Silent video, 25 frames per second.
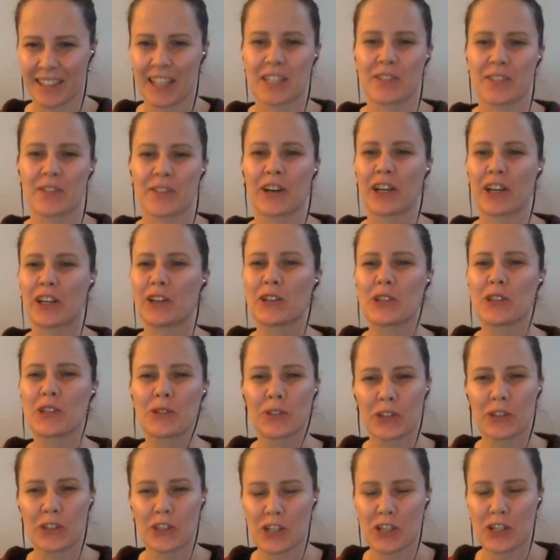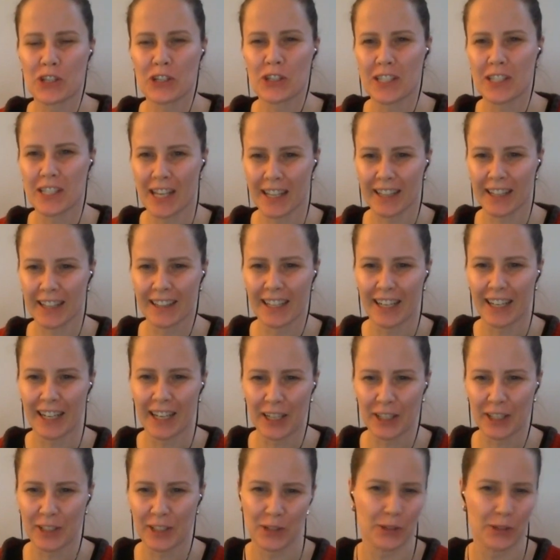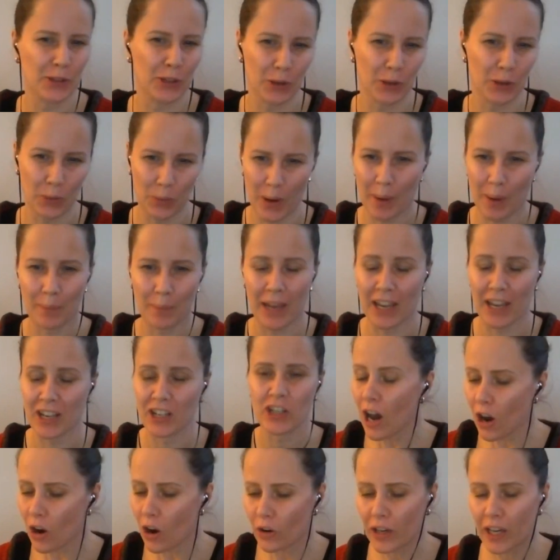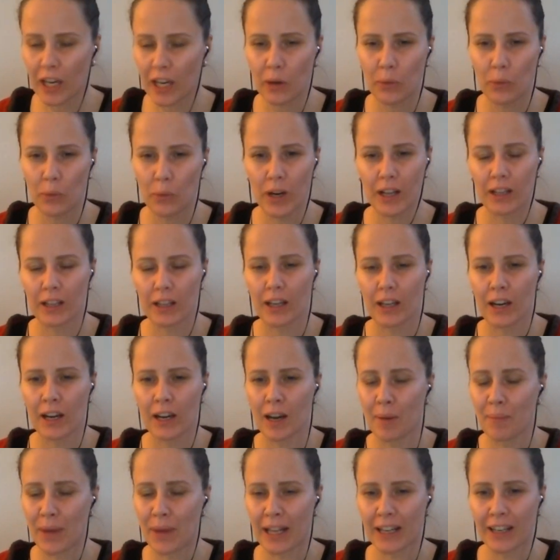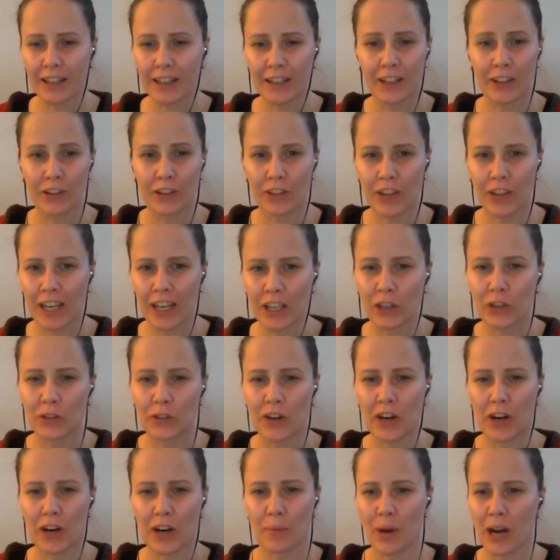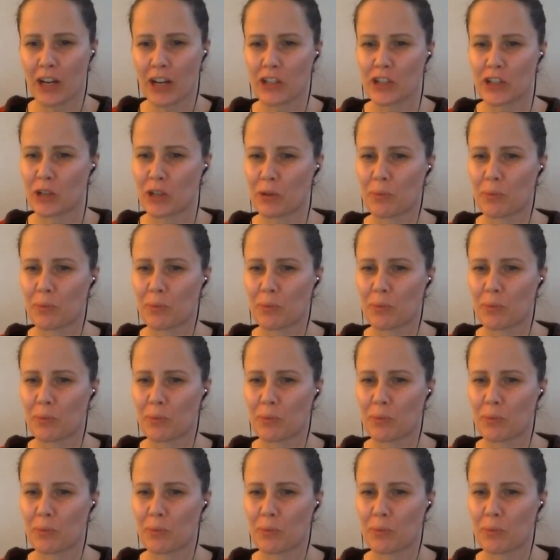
That's very useful just to send the link to your website. Yes. Okay, well, Melanie, thank you very much.